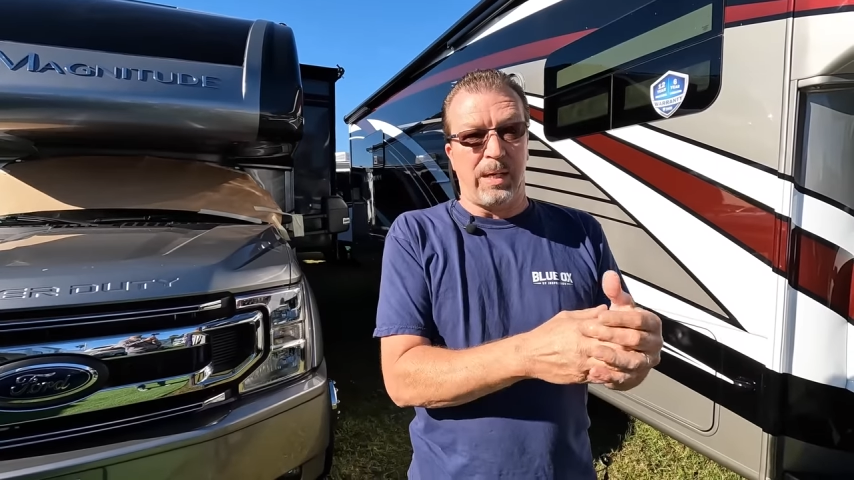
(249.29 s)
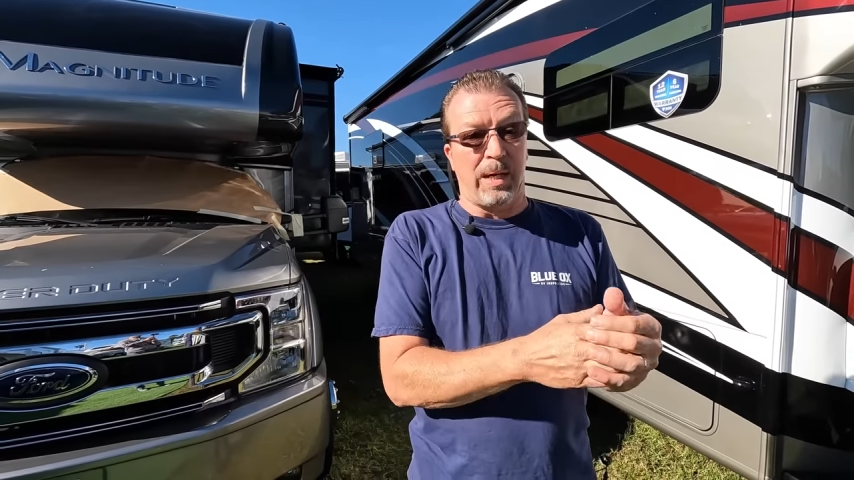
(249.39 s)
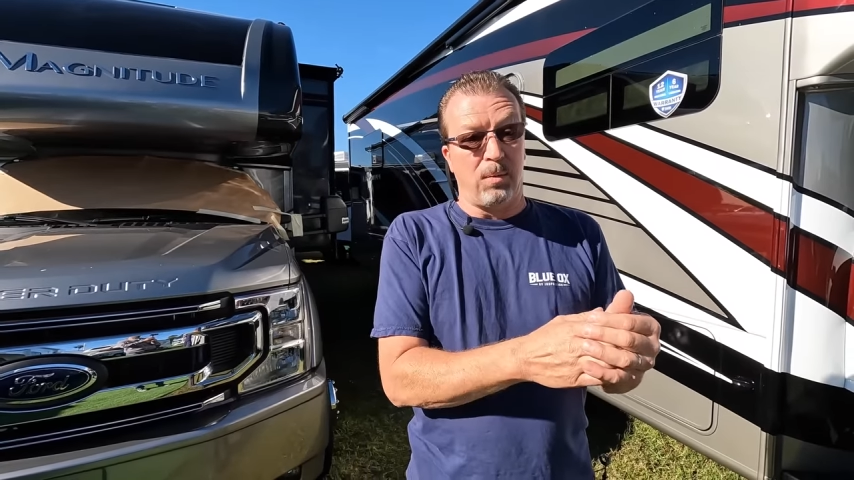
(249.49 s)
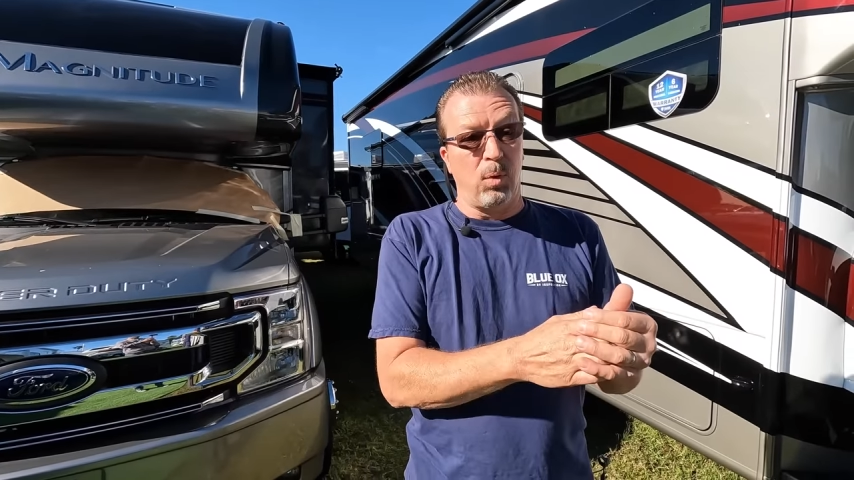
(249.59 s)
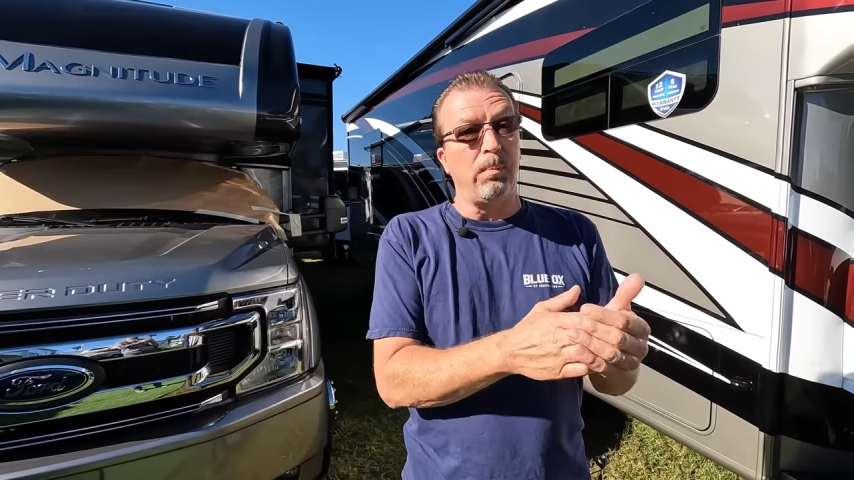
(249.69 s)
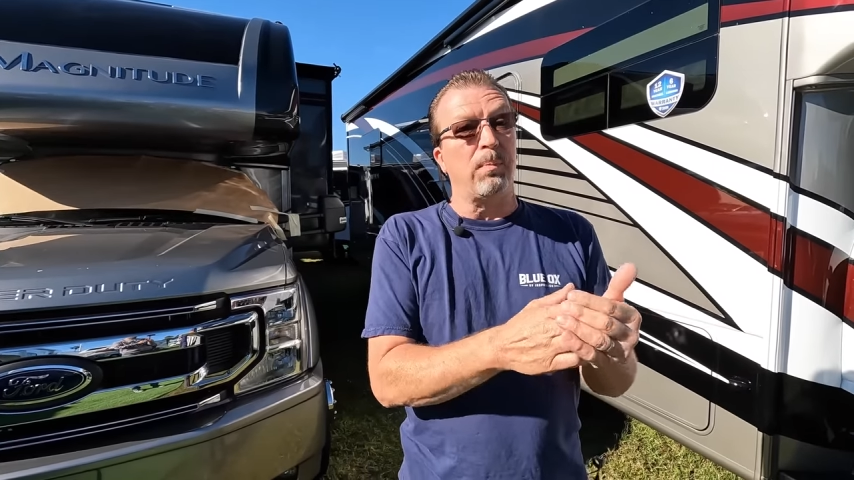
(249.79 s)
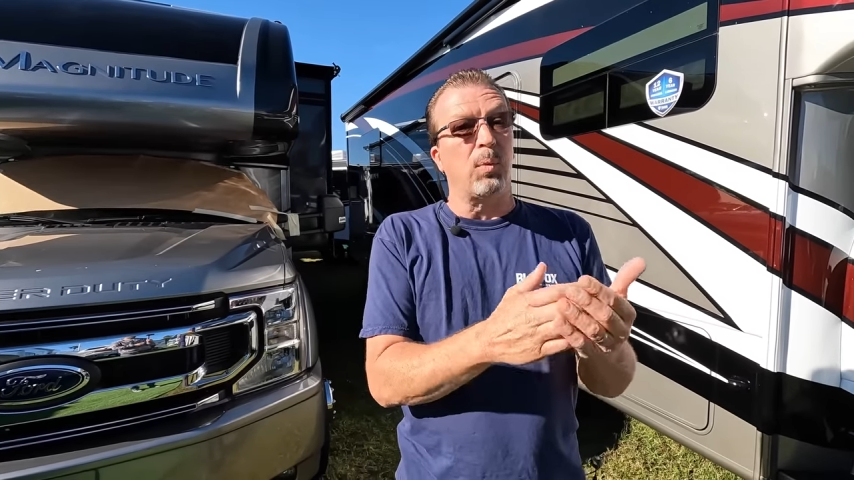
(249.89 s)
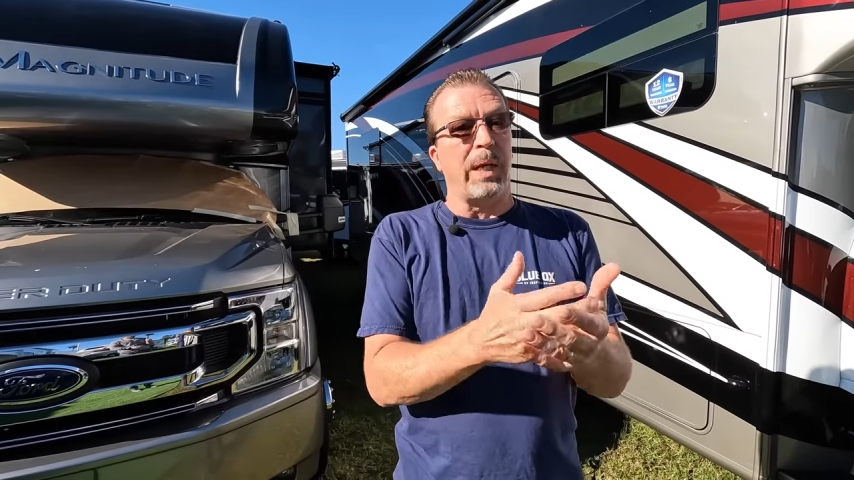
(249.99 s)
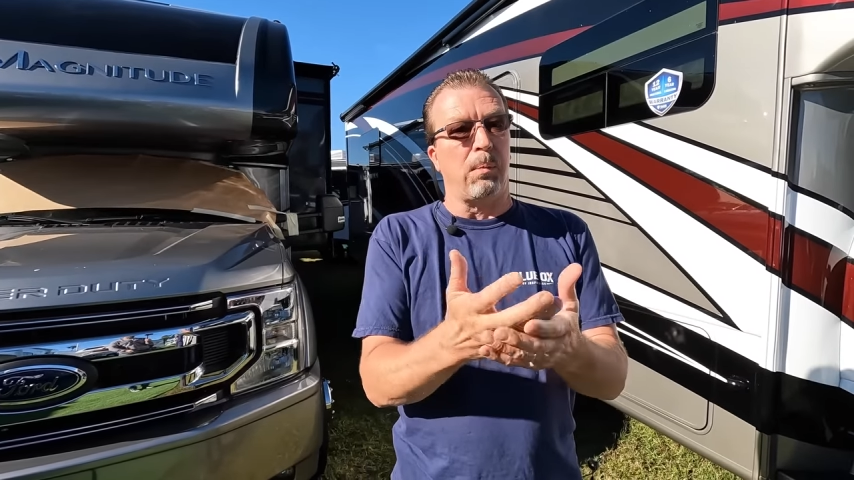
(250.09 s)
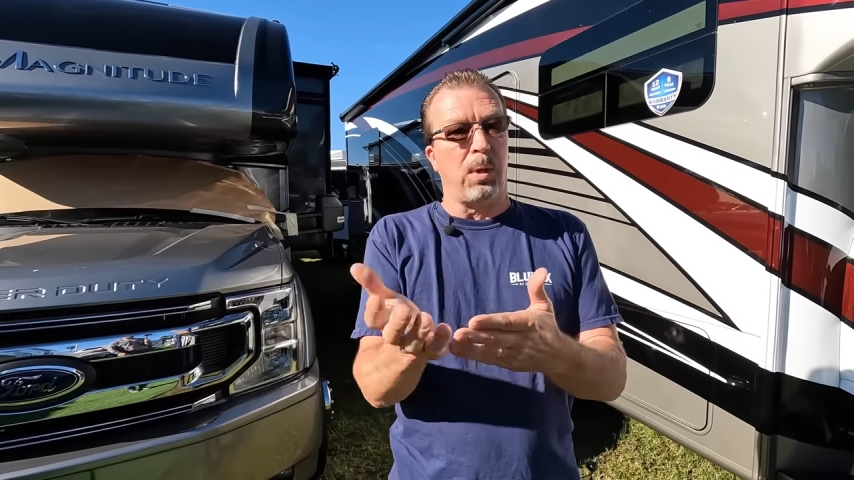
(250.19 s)
that, whoop,
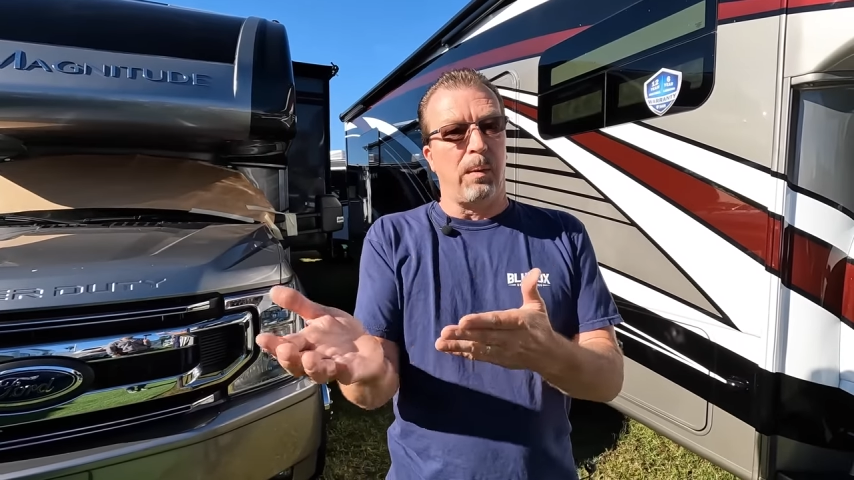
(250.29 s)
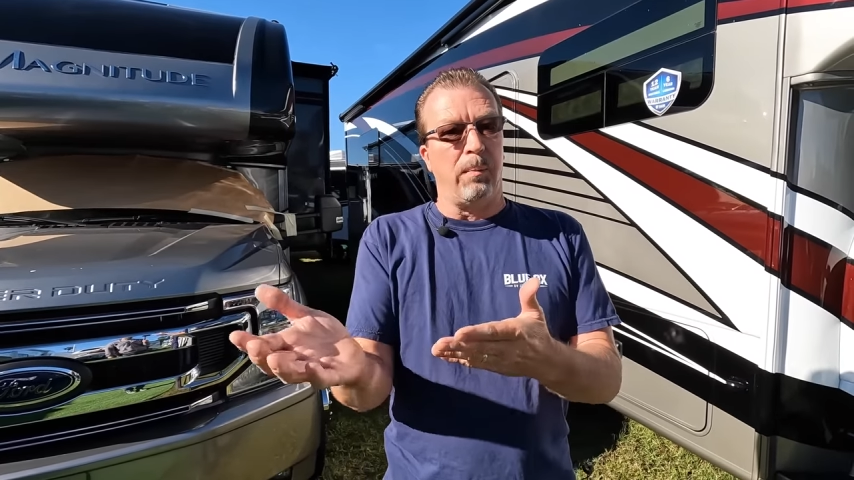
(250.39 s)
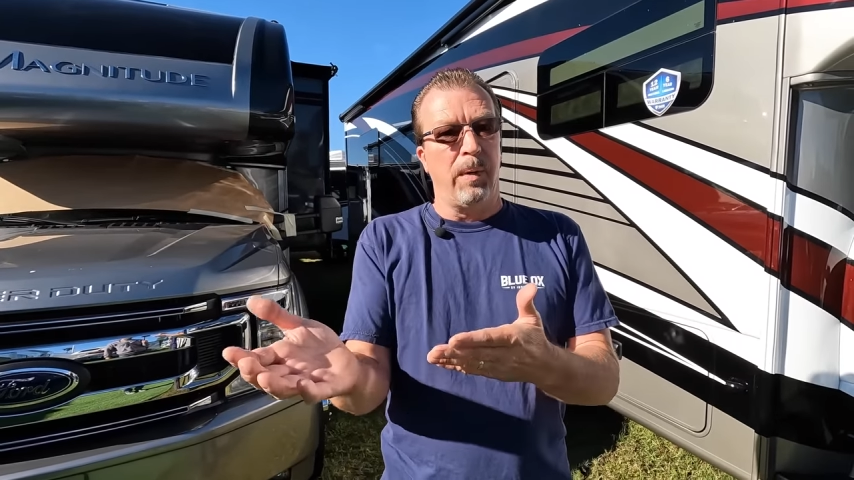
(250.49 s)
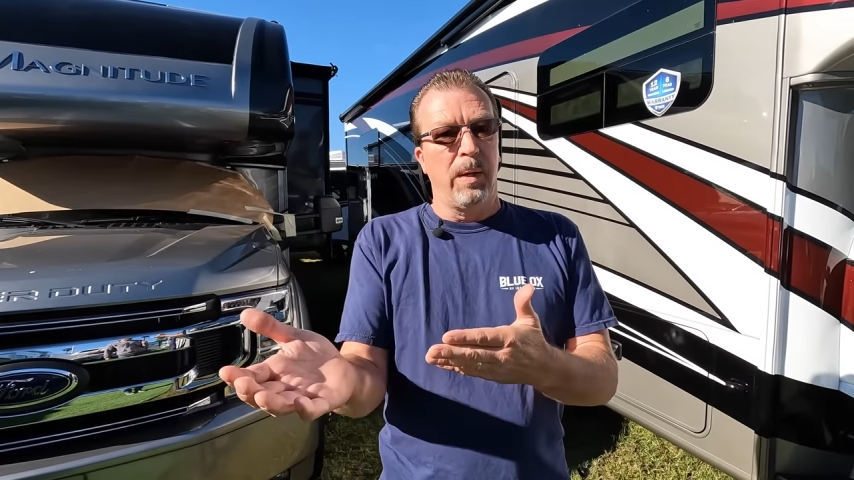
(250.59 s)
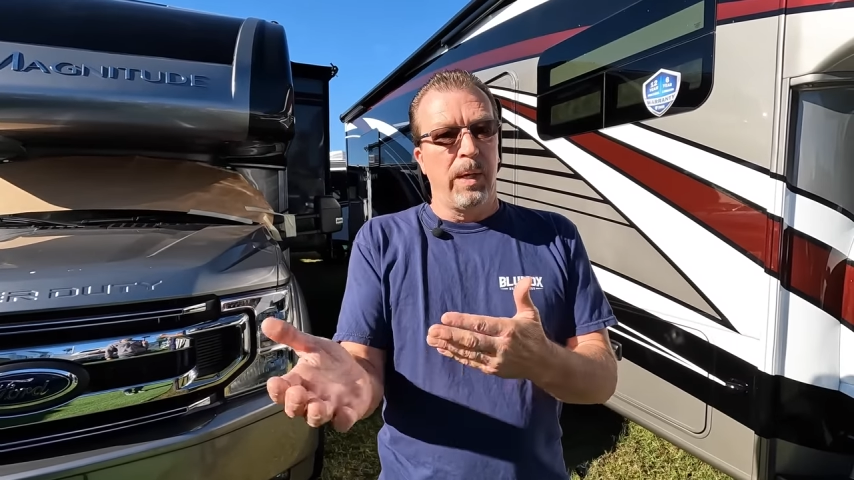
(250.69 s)
we got a problem.